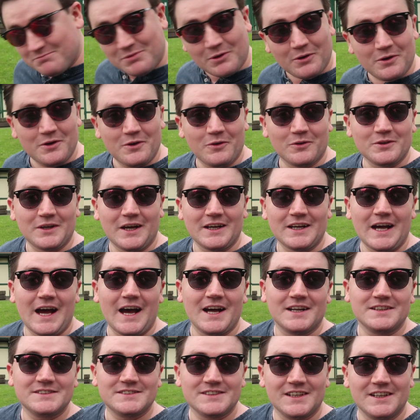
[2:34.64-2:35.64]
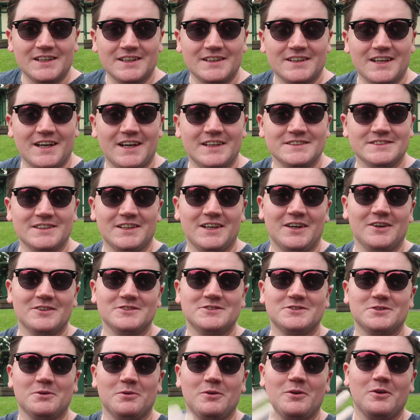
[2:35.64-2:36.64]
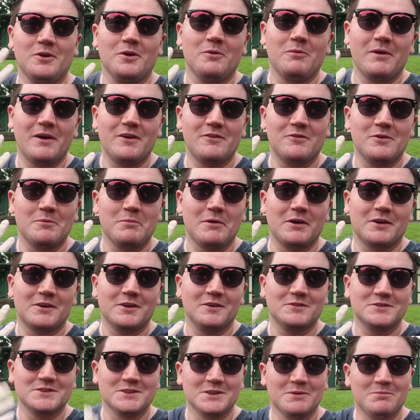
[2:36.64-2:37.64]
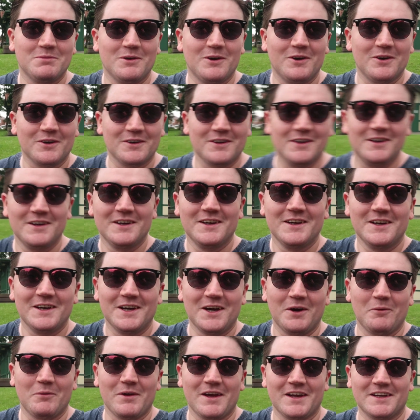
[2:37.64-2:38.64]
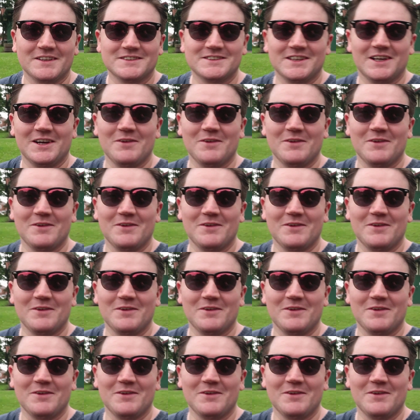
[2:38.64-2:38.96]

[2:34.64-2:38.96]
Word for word: brought no hand sanitizer out, so we're all wearing rubber gloves in the park. How weird is